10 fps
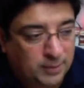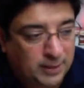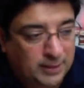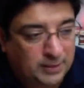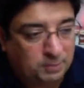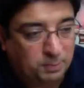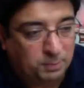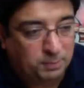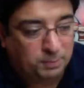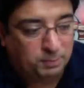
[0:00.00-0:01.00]
as
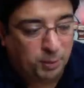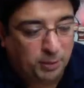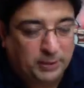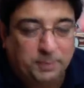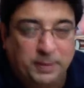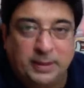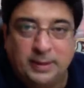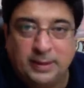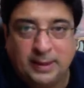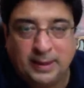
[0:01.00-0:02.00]
brought up in
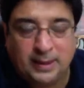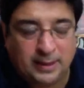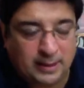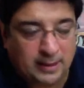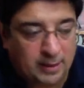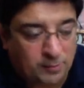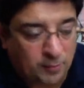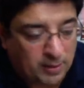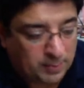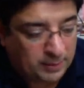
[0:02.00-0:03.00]
an
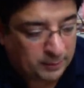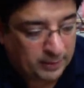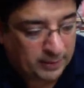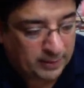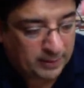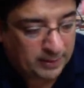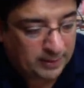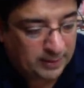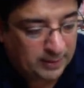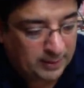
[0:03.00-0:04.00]
environment where
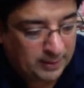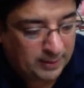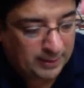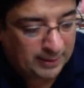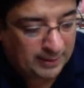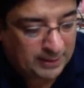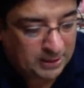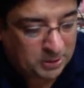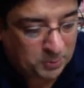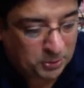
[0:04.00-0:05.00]
English is
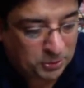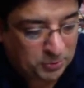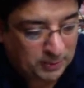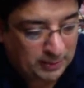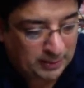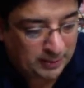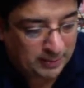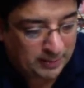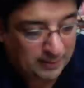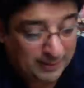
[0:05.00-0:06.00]
supposed to be
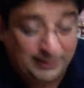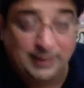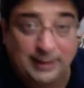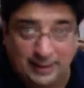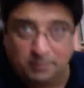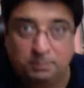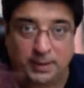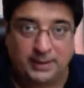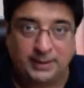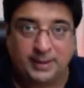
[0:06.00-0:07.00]
literally, pun
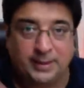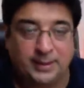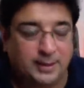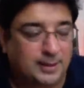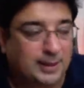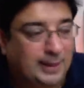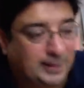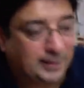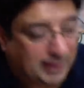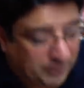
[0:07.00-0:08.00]
intended,
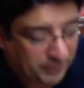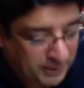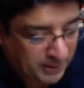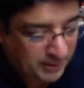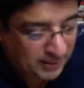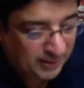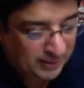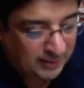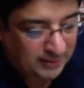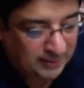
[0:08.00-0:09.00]
alien language, and
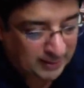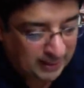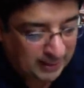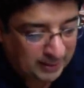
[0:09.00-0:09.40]
then they